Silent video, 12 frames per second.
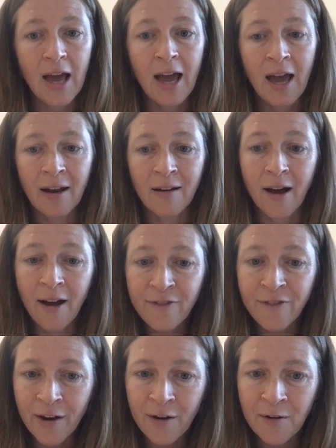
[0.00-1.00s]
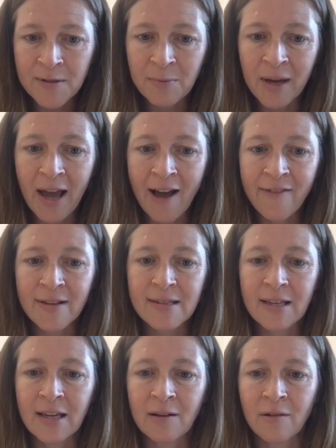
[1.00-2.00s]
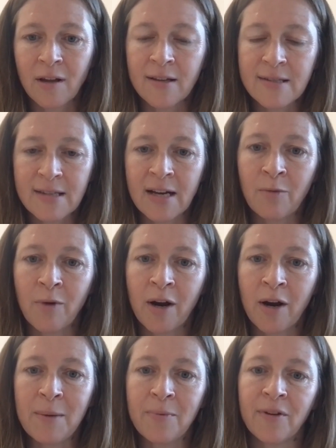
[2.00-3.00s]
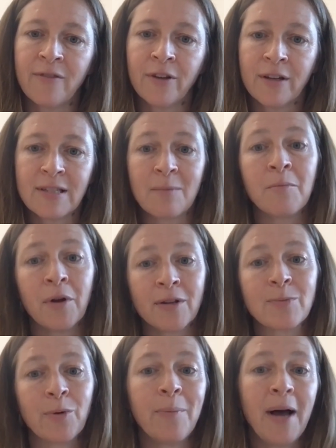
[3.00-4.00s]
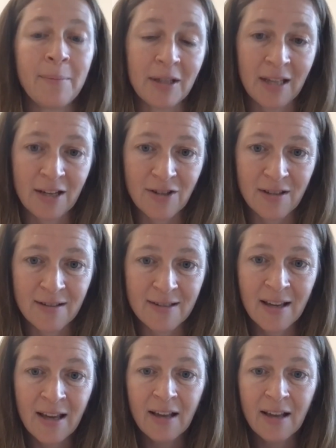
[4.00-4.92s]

and of those, we haven't seen a study where people have looked at multiple populations.